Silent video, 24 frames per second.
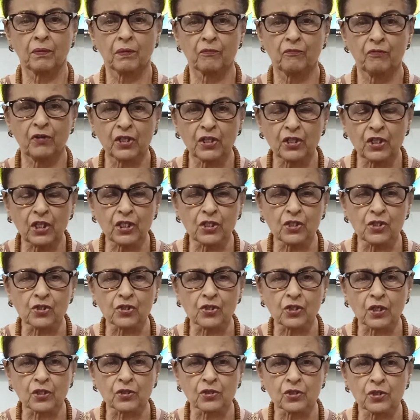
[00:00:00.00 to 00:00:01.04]
with the
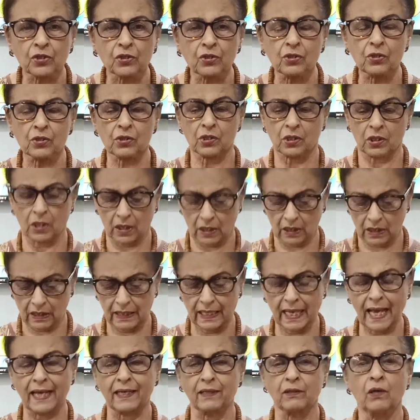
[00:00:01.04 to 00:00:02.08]
instructions
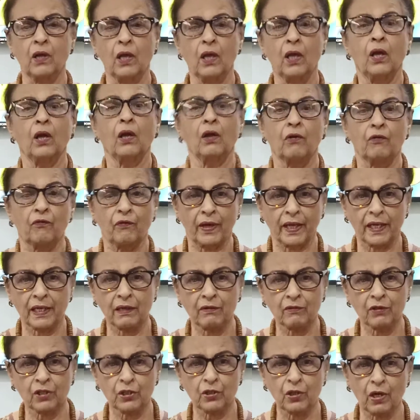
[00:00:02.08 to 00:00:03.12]
that
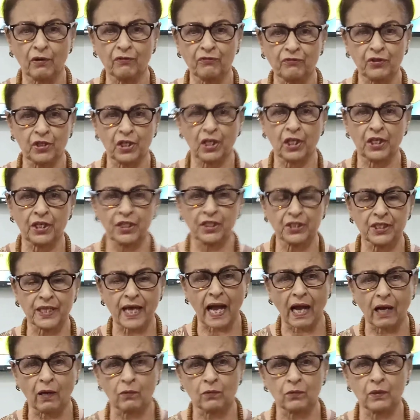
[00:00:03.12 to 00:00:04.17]
whenever you are feeling
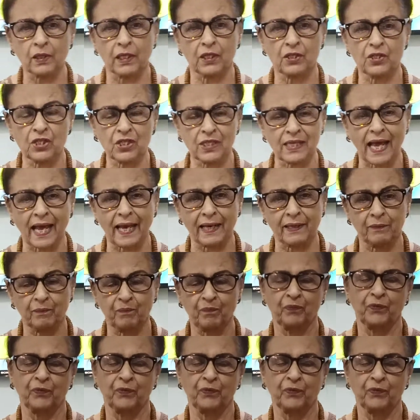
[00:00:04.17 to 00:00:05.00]
down and sad,